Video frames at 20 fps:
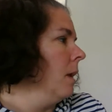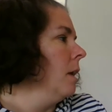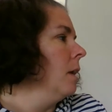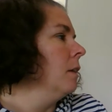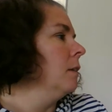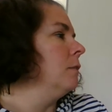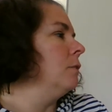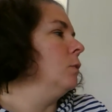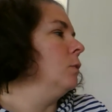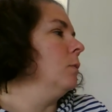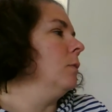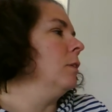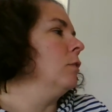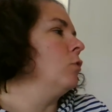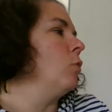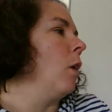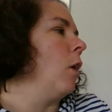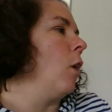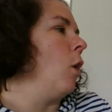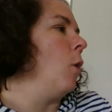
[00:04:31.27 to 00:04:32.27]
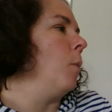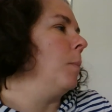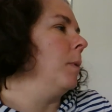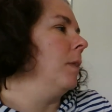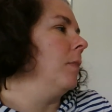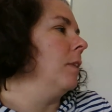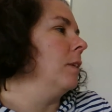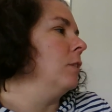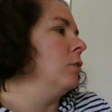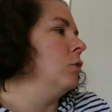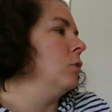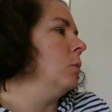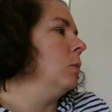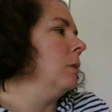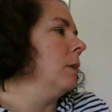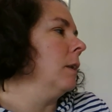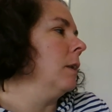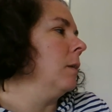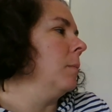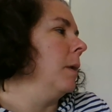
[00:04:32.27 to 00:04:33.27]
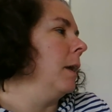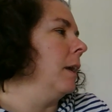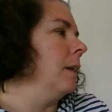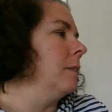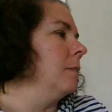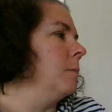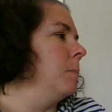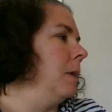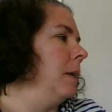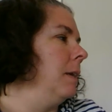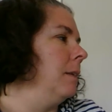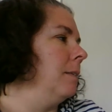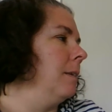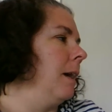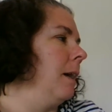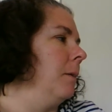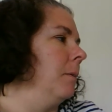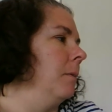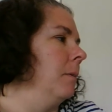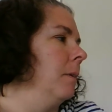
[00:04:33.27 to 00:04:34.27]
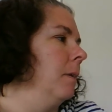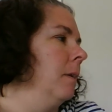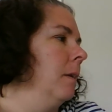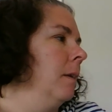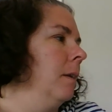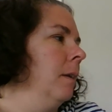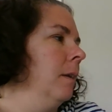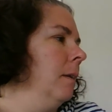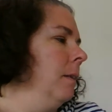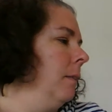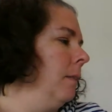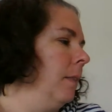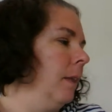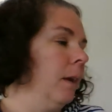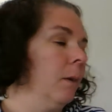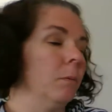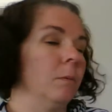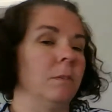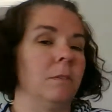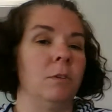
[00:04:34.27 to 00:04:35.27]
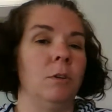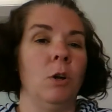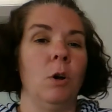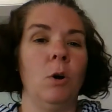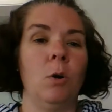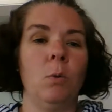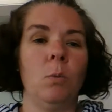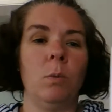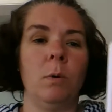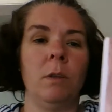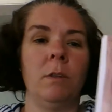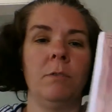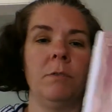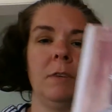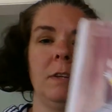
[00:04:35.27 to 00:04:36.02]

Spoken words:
Soon the door opened and the two little pigs peeked out. There was no wolf